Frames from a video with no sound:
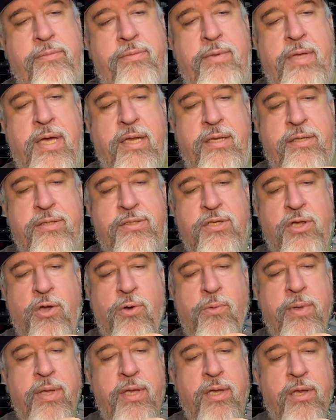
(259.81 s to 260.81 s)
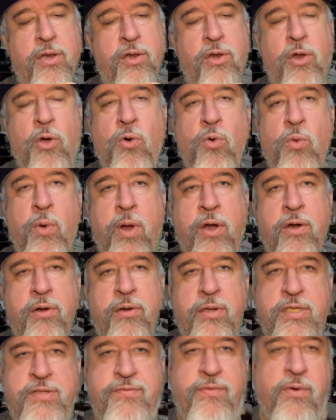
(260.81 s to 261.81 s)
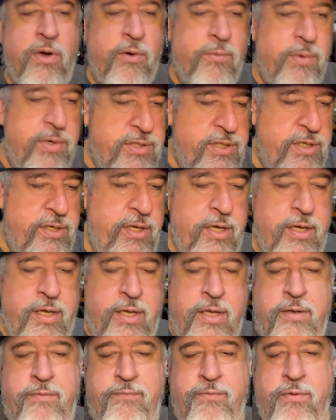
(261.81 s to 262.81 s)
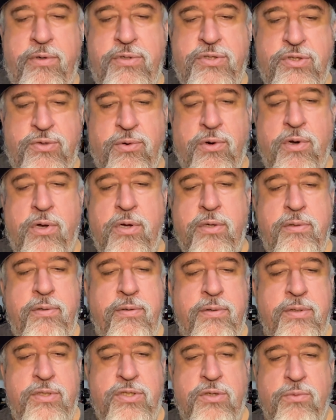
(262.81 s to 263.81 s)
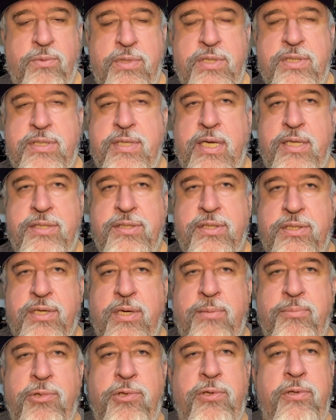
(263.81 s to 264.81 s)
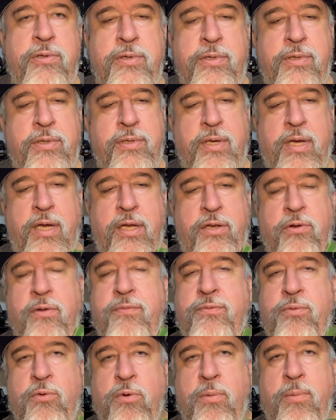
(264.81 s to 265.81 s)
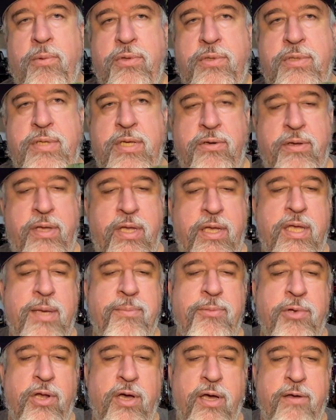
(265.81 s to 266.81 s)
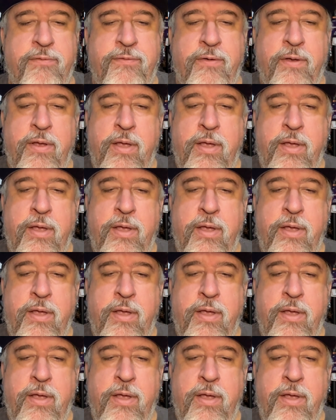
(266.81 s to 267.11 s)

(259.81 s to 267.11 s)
That is going nowhere. It's very rigid, very strong. So when this takes a tumble, I don't have to worry about the tailgate coming off.